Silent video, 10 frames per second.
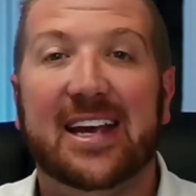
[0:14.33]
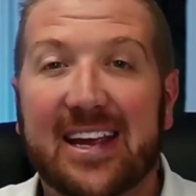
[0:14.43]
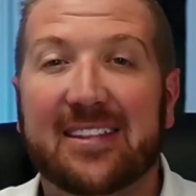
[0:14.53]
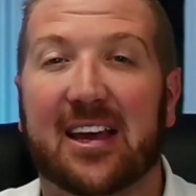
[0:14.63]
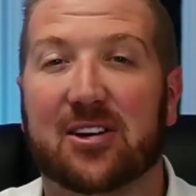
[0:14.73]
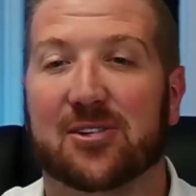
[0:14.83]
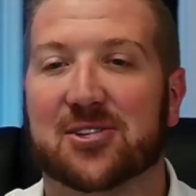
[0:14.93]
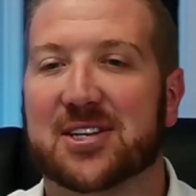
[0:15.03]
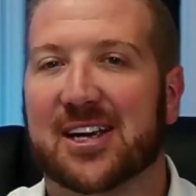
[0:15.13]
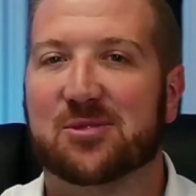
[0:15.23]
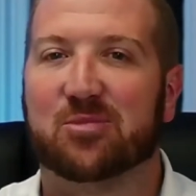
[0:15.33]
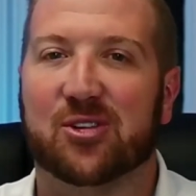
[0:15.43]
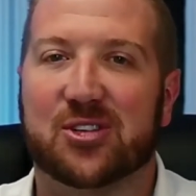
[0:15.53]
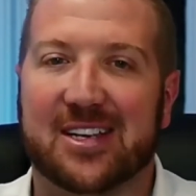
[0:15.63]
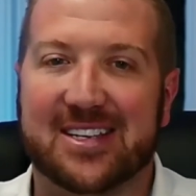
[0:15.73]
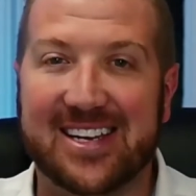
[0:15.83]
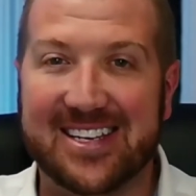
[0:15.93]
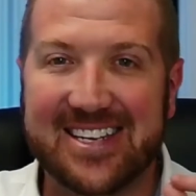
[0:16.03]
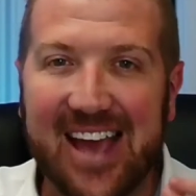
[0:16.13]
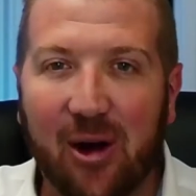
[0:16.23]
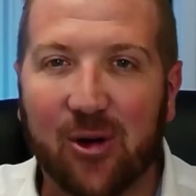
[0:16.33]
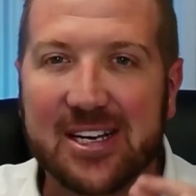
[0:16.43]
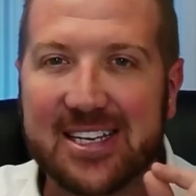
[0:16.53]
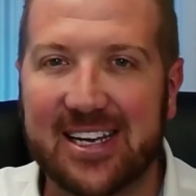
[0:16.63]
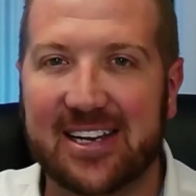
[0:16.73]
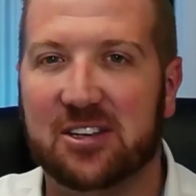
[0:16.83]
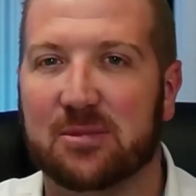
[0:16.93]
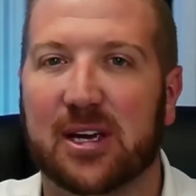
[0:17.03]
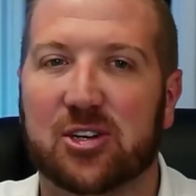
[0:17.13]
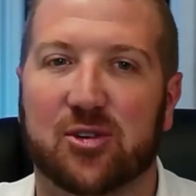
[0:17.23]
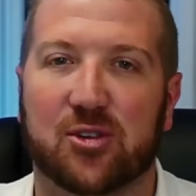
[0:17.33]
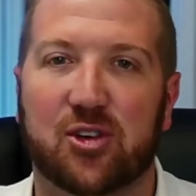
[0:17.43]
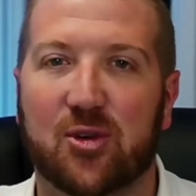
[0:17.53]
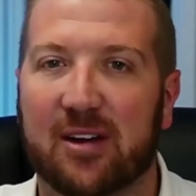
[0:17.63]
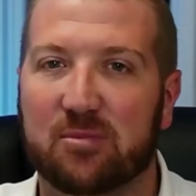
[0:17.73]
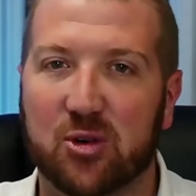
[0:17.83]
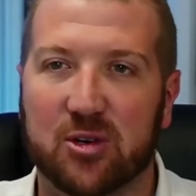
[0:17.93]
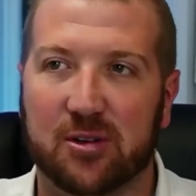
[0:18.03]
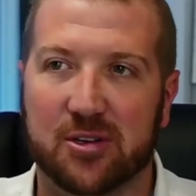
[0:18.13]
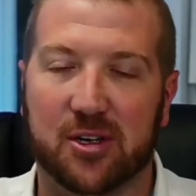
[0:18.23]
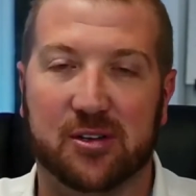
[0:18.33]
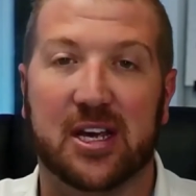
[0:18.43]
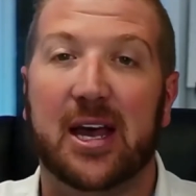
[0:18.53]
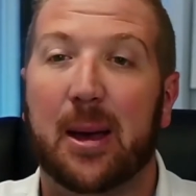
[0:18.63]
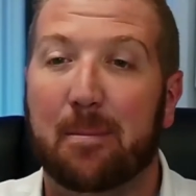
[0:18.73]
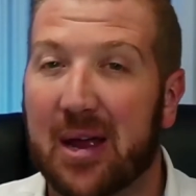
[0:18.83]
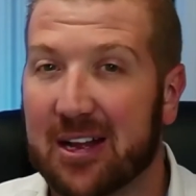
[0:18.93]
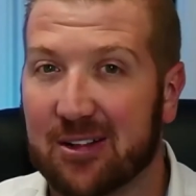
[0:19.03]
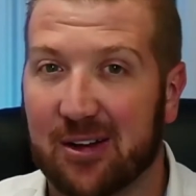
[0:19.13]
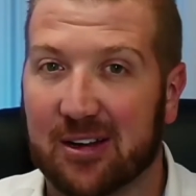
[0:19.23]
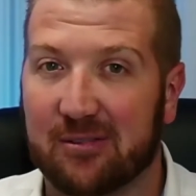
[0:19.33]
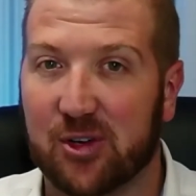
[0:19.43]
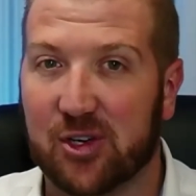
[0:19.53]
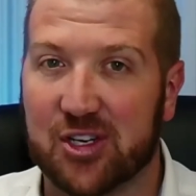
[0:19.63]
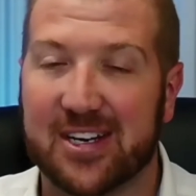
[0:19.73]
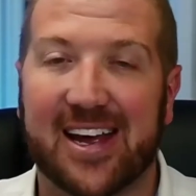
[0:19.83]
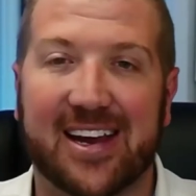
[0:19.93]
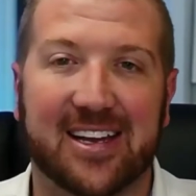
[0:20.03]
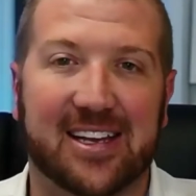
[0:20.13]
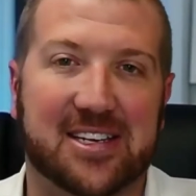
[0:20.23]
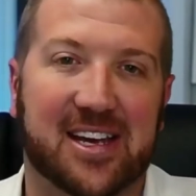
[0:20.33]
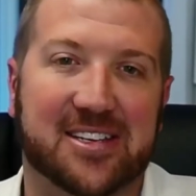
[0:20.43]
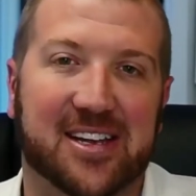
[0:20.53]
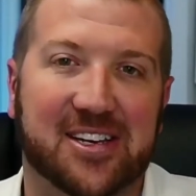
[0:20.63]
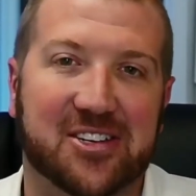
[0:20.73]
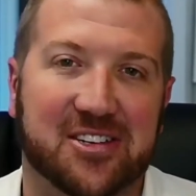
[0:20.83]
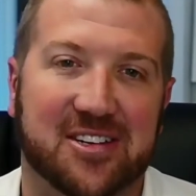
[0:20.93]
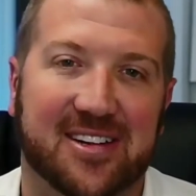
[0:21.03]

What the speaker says: in that consultation process is guaranteed to make sure that you have more consults, better client conversion, and less cancellations.